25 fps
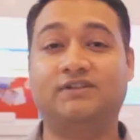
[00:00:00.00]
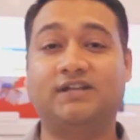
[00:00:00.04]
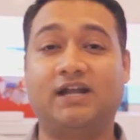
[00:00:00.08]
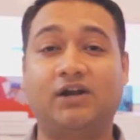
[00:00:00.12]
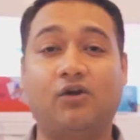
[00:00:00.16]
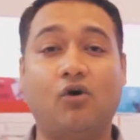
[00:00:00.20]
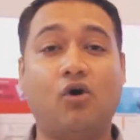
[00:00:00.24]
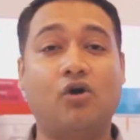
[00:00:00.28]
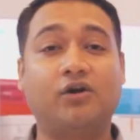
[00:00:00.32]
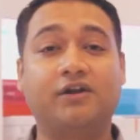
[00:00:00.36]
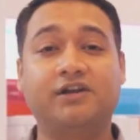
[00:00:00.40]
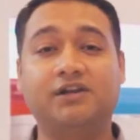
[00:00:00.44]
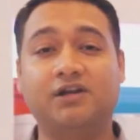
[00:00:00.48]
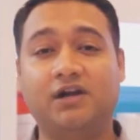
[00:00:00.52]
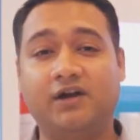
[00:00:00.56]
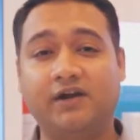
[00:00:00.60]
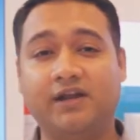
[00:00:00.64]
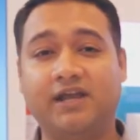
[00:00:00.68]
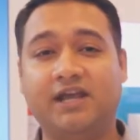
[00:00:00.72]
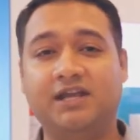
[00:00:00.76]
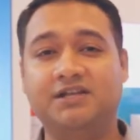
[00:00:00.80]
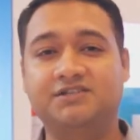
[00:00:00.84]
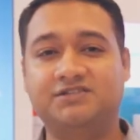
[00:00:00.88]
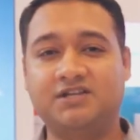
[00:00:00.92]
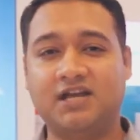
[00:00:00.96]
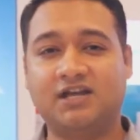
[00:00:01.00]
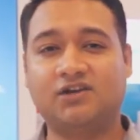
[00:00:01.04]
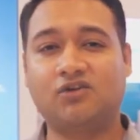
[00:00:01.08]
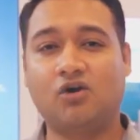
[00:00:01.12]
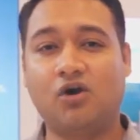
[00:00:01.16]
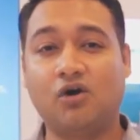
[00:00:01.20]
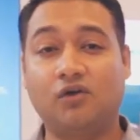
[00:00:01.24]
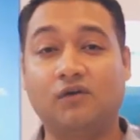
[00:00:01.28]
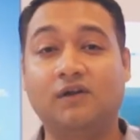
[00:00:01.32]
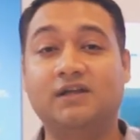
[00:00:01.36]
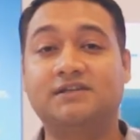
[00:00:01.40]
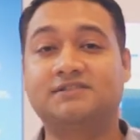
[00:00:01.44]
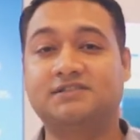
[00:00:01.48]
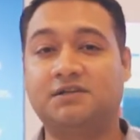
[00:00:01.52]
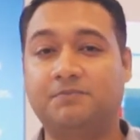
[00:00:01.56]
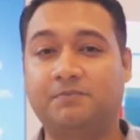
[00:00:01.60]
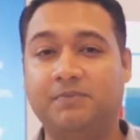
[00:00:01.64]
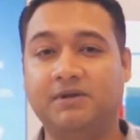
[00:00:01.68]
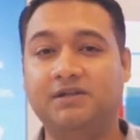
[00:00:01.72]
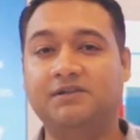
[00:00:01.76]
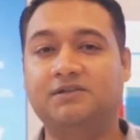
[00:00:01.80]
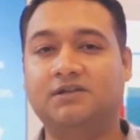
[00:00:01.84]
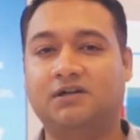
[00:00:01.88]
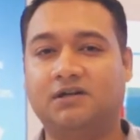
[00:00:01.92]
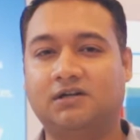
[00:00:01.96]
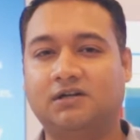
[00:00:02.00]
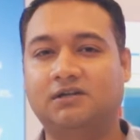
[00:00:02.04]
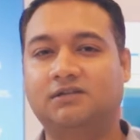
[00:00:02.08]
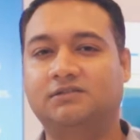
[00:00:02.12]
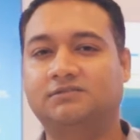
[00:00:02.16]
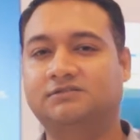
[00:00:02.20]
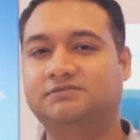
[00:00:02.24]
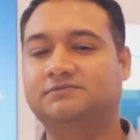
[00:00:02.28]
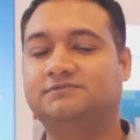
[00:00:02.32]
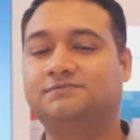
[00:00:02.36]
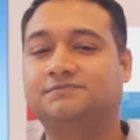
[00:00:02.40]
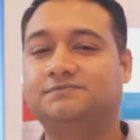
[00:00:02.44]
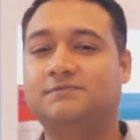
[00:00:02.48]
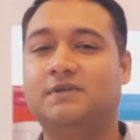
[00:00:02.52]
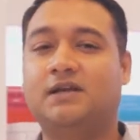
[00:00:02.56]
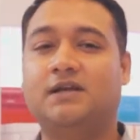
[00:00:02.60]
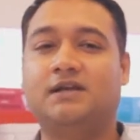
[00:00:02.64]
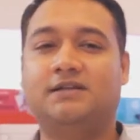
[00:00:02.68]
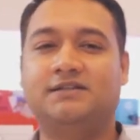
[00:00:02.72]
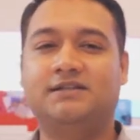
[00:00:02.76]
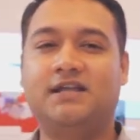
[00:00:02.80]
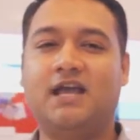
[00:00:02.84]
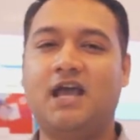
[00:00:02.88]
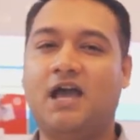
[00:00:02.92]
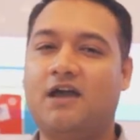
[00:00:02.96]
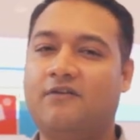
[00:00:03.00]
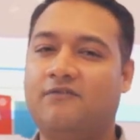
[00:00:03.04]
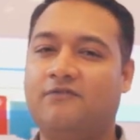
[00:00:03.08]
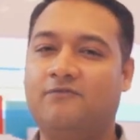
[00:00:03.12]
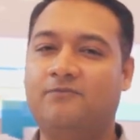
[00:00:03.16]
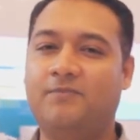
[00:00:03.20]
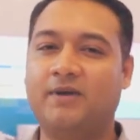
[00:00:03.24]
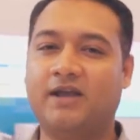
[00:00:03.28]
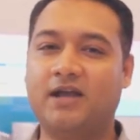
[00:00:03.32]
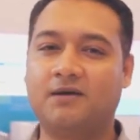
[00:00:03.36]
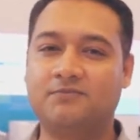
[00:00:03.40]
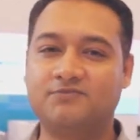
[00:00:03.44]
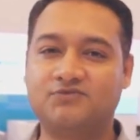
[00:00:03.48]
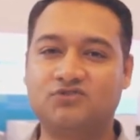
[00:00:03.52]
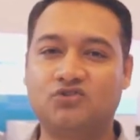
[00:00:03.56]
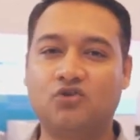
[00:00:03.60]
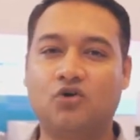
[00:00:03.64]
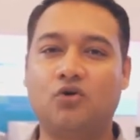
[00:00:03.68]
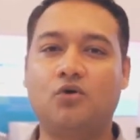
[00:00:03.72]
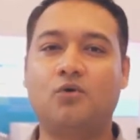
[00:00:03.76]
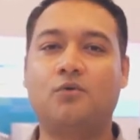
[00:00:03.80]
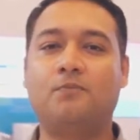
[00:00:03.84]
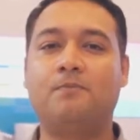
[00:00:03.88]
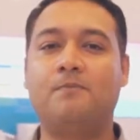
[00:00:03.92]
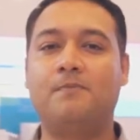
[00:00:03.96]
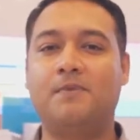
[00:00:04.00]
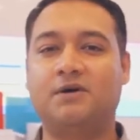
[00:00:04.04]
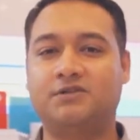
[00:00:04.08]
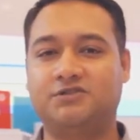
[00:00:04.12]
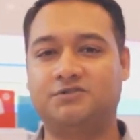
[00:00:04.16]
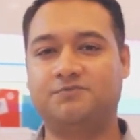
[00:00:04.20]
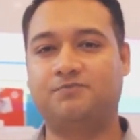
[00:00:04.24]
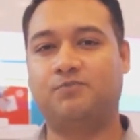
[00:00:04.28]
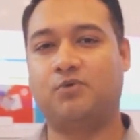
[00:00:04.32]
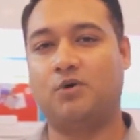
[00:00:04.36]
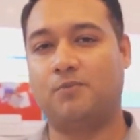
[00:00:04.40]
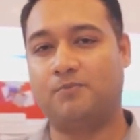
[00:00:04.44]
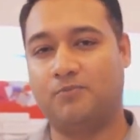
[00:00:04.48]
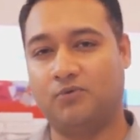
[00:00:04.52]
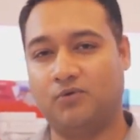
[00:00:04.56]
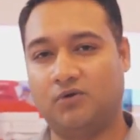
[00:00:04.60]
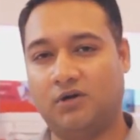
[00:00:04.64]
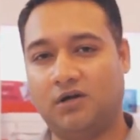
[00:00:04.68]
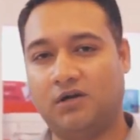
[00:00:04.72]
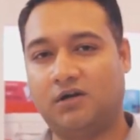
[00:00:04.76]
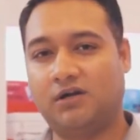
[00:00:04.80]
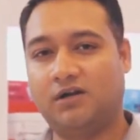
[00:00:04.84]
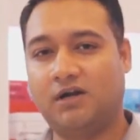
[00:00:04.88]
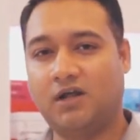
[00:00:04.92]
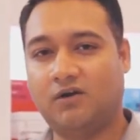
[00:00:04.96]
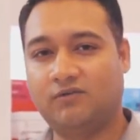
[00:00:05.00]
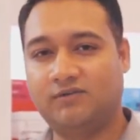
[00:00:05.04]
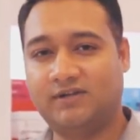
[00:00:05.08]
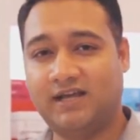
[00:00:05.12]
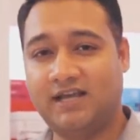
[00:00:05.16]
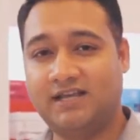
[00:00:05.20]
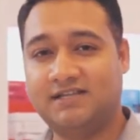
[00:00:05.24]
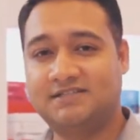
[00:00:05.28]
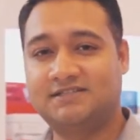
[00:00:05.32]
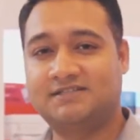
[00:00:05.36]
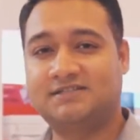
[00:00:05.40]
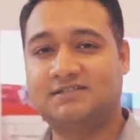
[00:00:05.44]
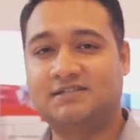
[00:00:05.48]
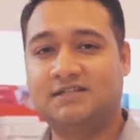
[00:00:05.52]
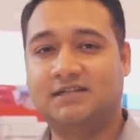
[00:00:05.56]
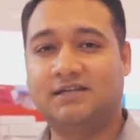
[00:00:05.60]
an ordinary Inject or laser printer, they have become so much popular nowadays